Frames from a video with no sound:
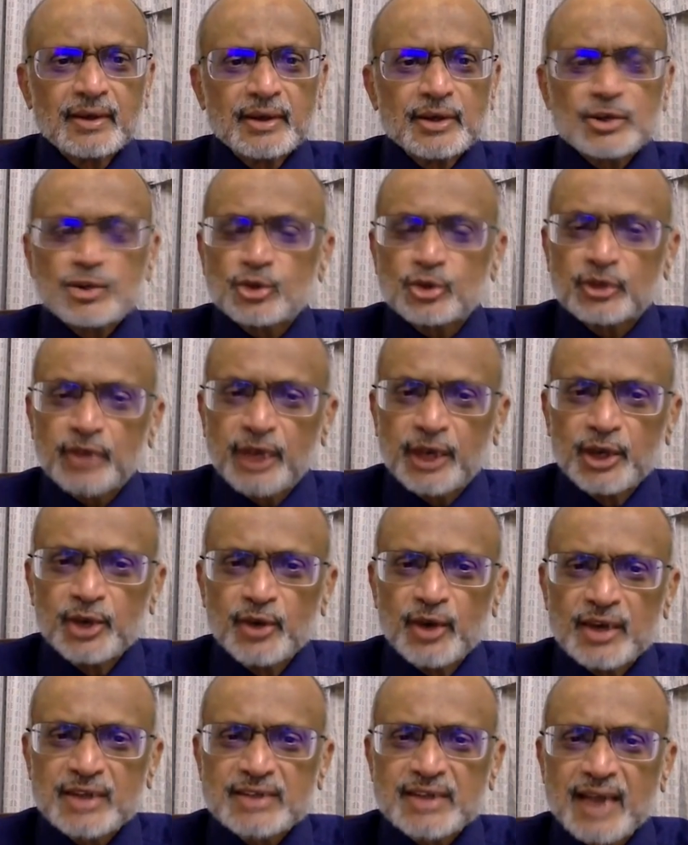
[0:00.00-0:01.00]
So they
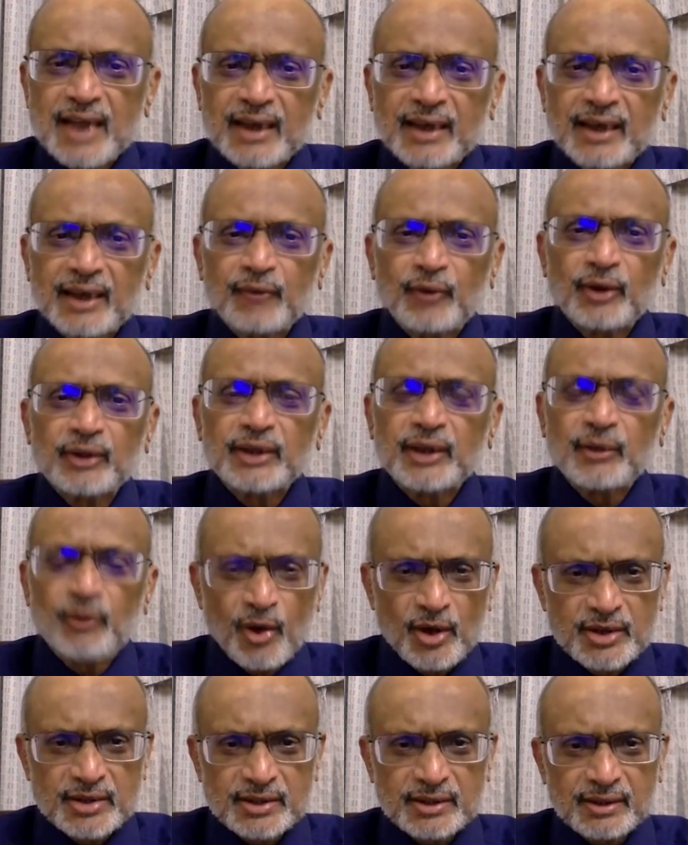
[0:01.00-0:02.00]
knew exactly what they
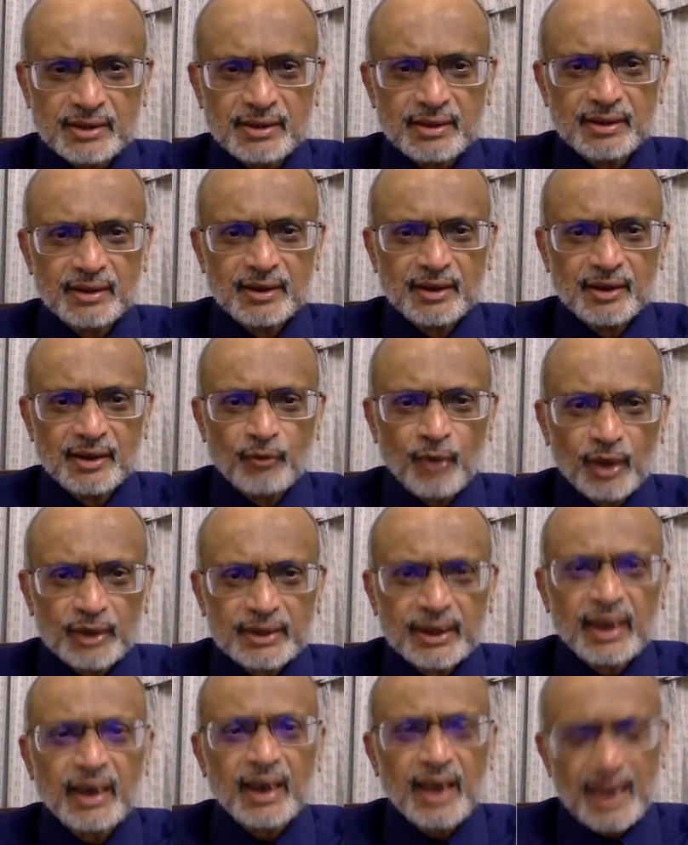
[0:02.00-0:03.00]
wanted, what
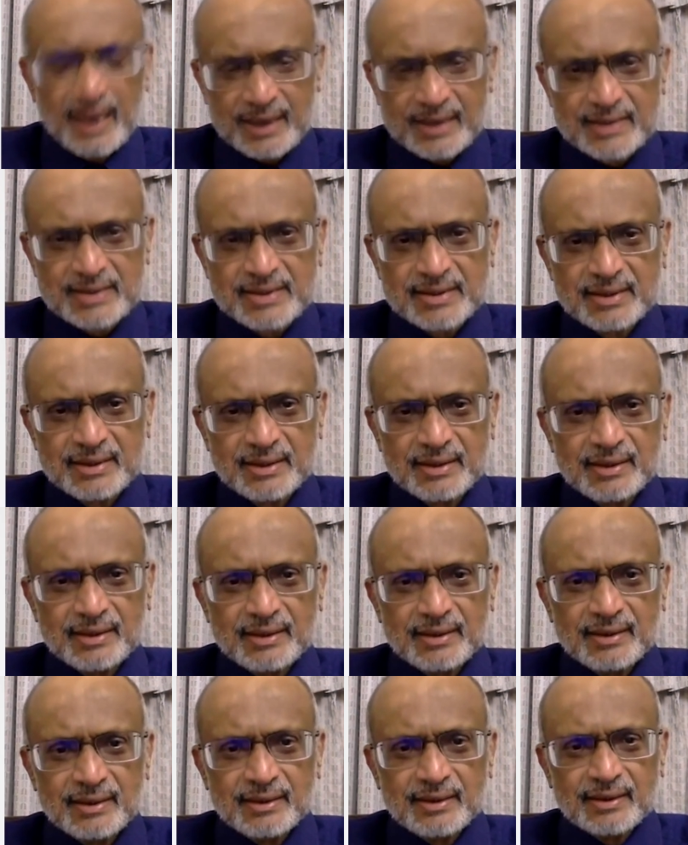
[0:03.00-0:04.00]
they liked,
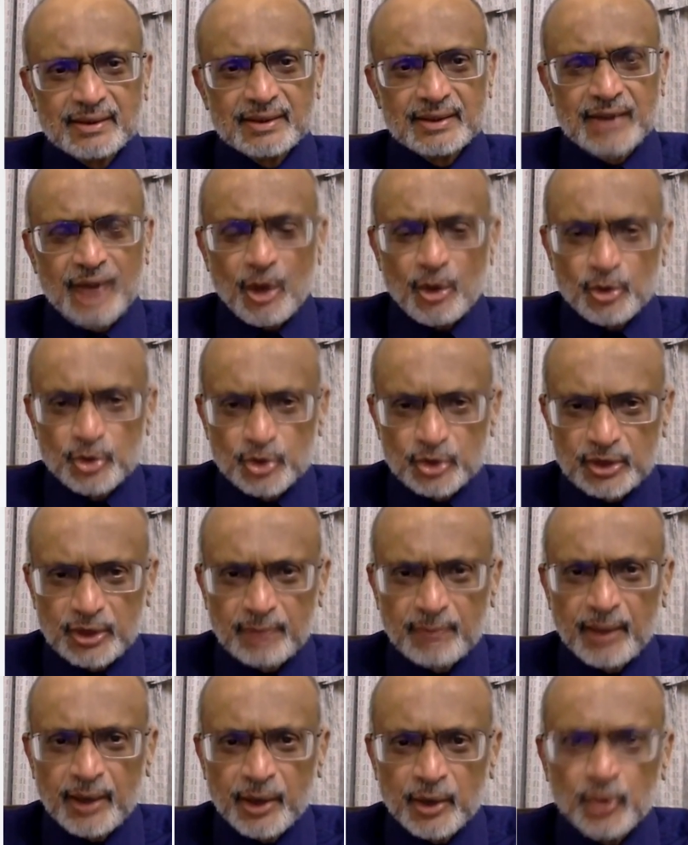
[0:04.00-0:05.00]
down to the
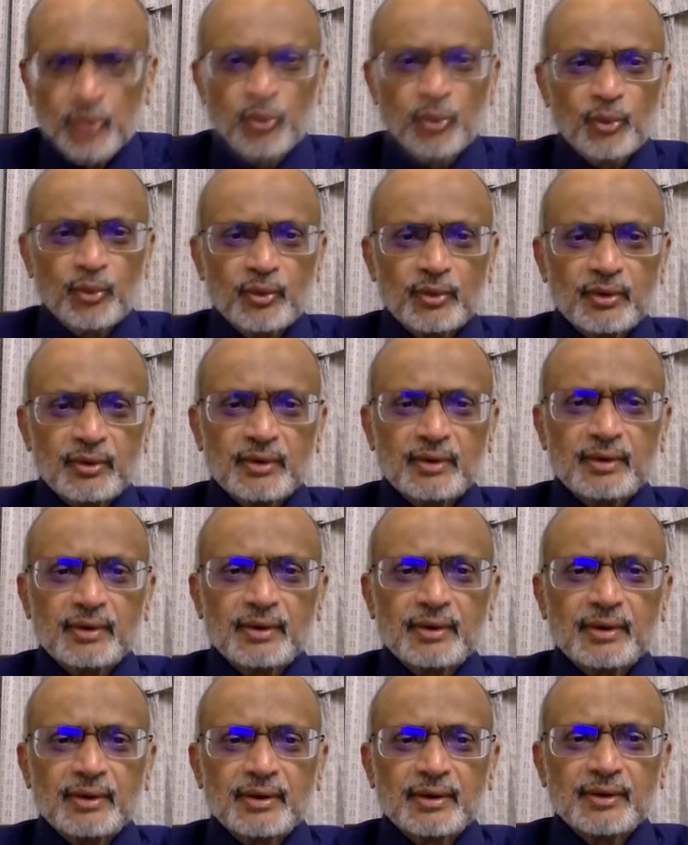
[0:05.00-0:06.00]
menu,
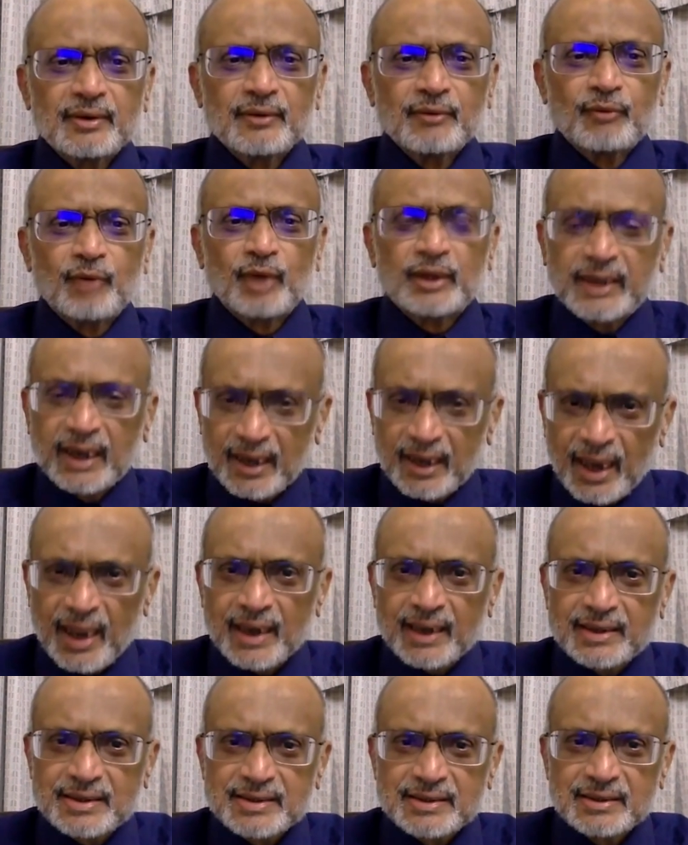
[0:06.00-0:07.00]
what they
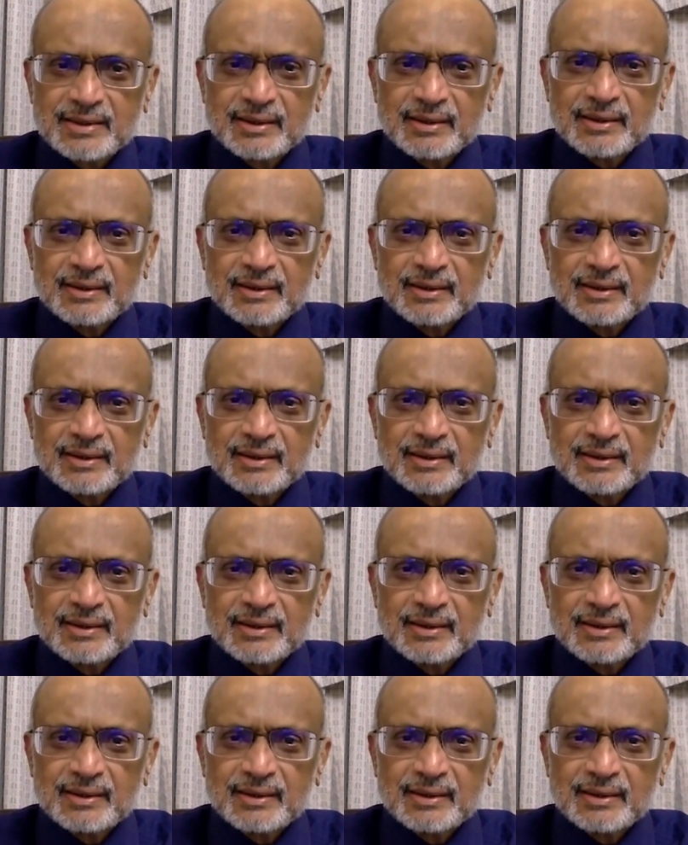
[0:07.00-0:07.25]
liked.